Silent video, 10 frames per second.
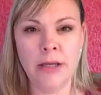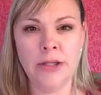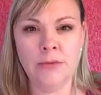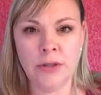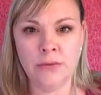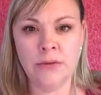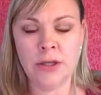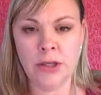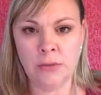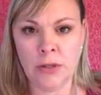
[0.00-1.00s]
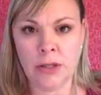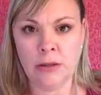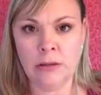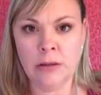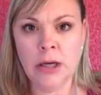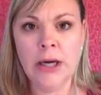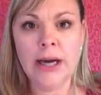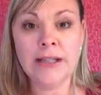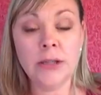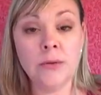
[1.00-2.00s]
makes you different and unique.
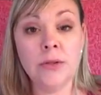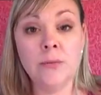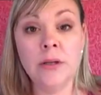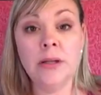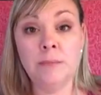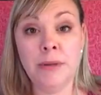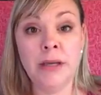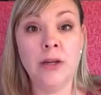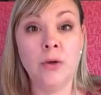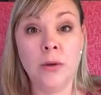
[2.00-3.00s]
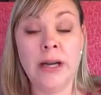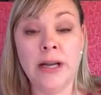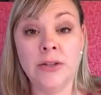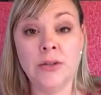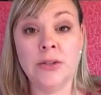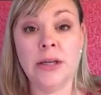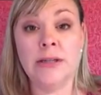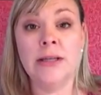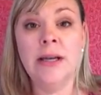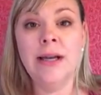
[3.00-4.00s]
And so it's a really big and great
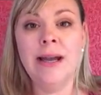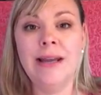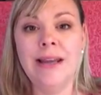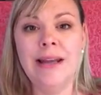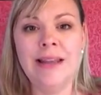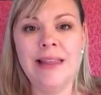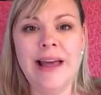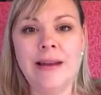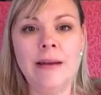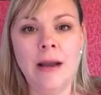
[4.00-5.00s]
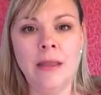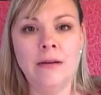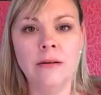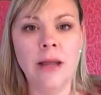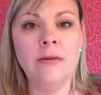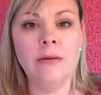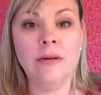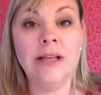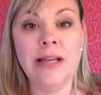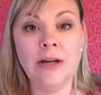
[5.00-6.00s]
exercise in getting that another level
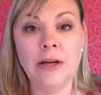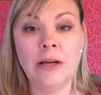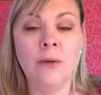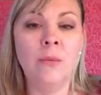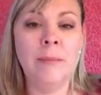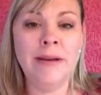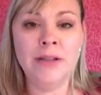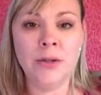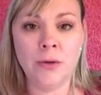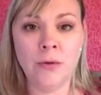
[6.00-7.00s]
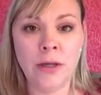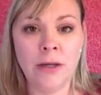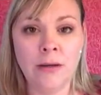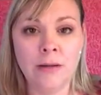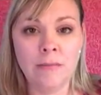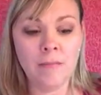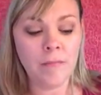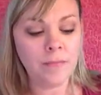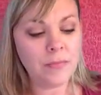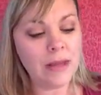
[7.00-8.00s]
of clarity on what makes you unique.
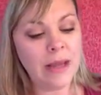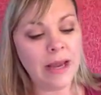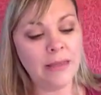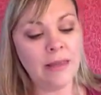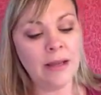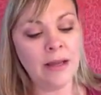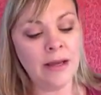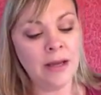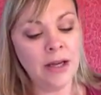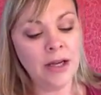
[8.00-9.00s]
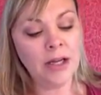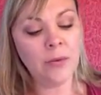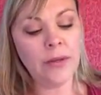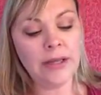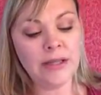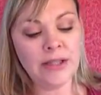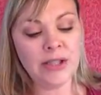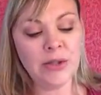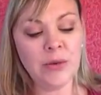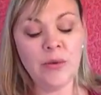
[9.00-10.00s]
And then going
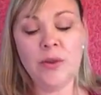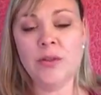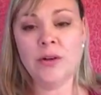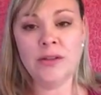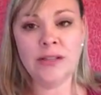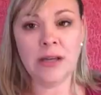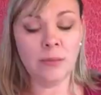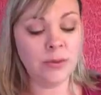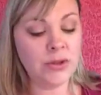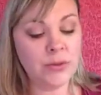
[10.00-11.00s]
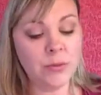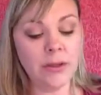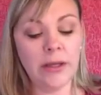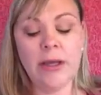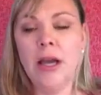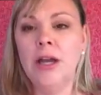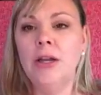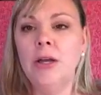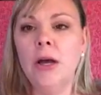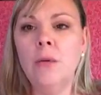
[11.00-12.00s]
into the third step, which is really
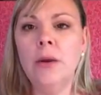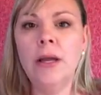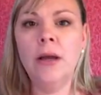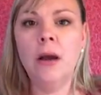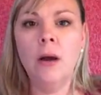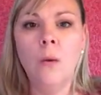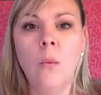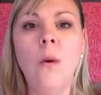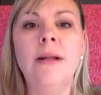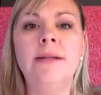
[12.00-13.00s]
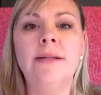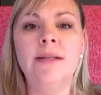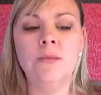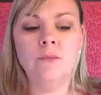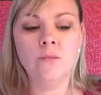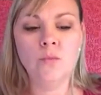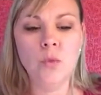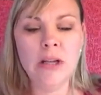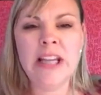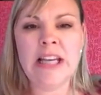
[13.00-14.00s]
knowing what's
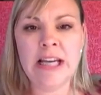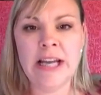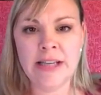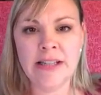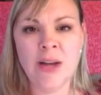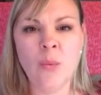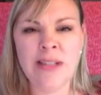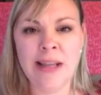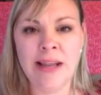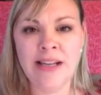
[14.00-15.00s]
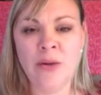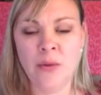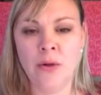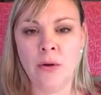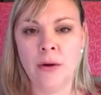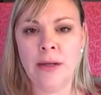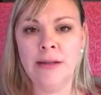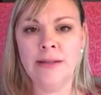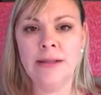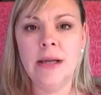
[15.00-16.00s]
really connecting and what's landing with your
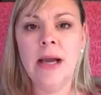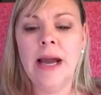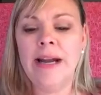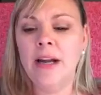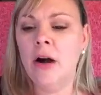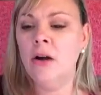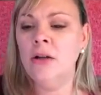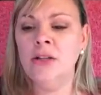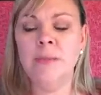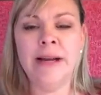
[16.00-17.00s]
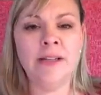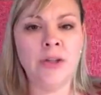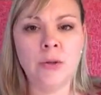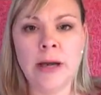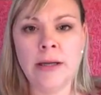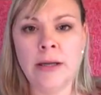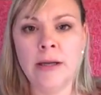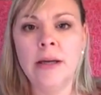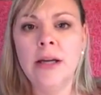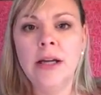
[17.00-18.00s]
audience. And it all goes back to tracking.
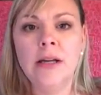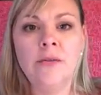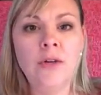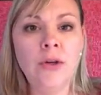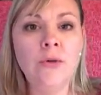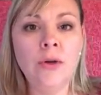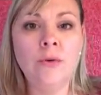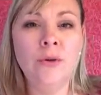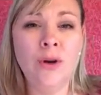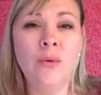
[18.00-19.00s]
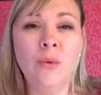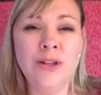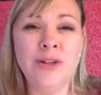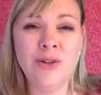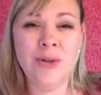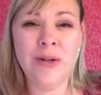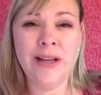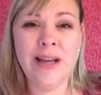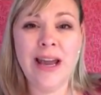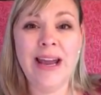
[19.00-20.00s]
If you don't know what you're
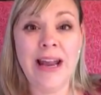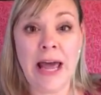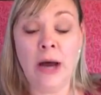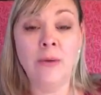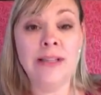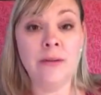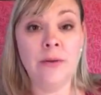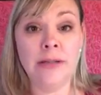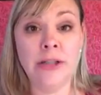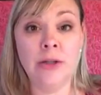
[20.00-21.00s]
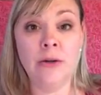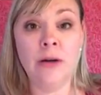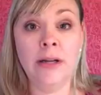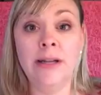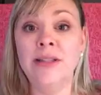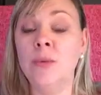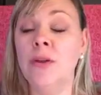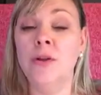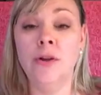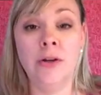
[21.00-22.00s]
doing and how it's affecting your audience,
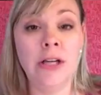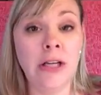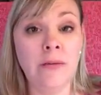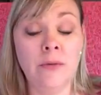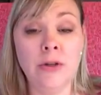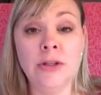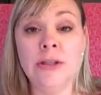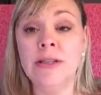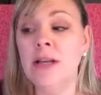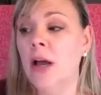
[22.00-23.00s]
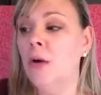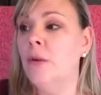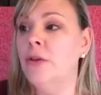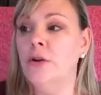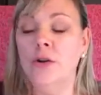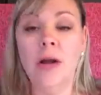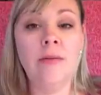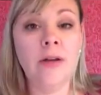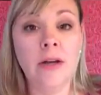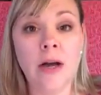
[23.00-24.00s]
whether you're getting conversions, whether you're
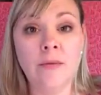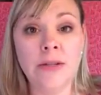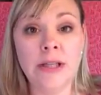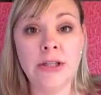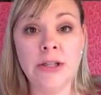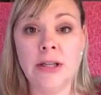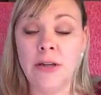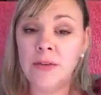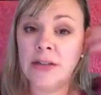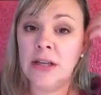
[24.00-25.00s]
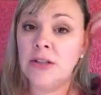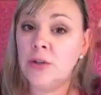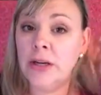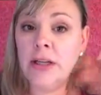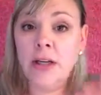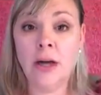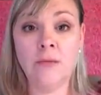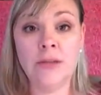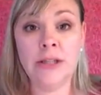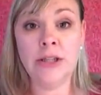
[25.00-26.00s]
having a conversation, if it's not striking a
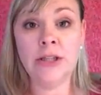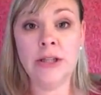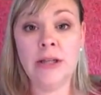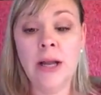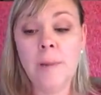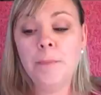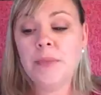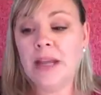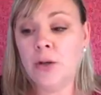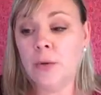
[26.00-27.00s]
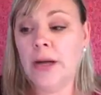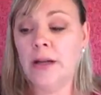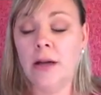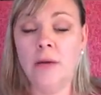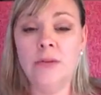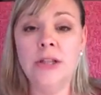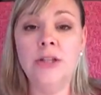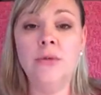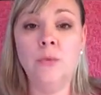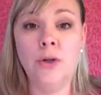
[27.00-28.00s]
conversation and creating a
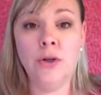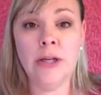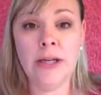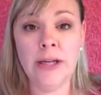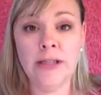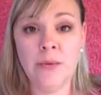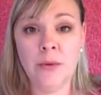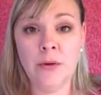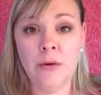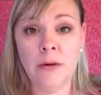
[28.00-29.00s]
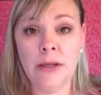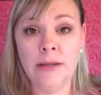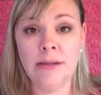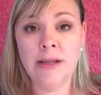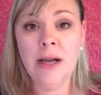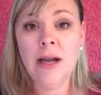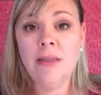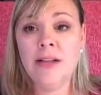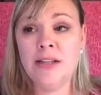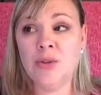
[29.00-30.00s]
conversation where you're connecting with your audience,
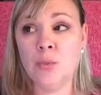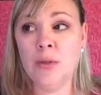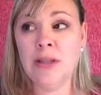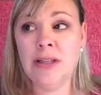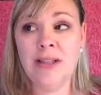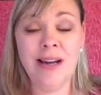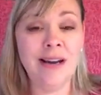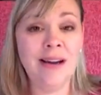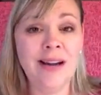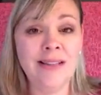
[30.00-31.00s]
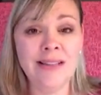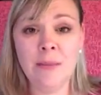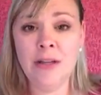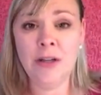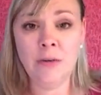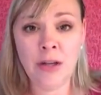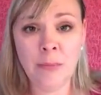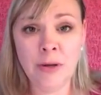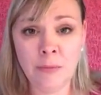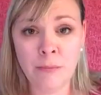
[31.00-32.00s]
then it's really not something you need
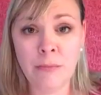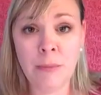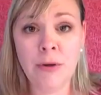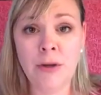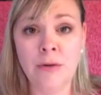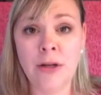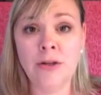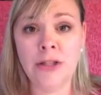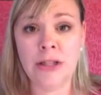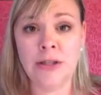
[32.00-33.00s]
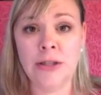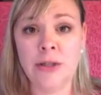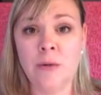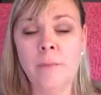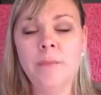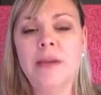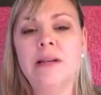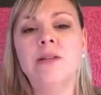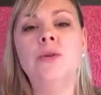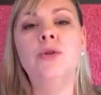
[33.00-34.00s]
to be putting your energy into.
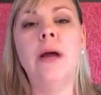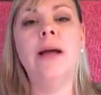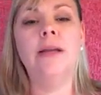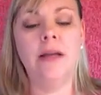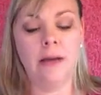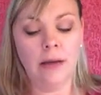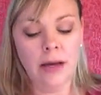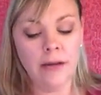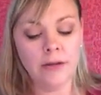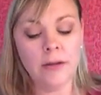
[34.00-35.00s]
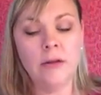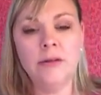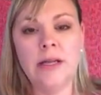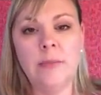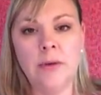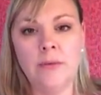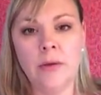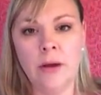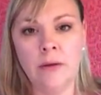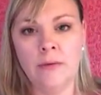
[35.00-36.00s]
So tracking, and there's a little sample
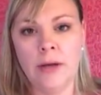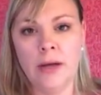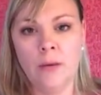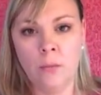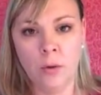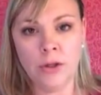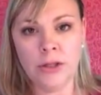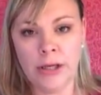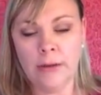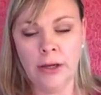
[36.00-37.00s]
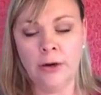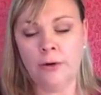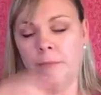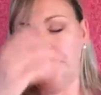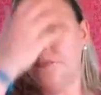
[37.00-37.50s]
of worksheet here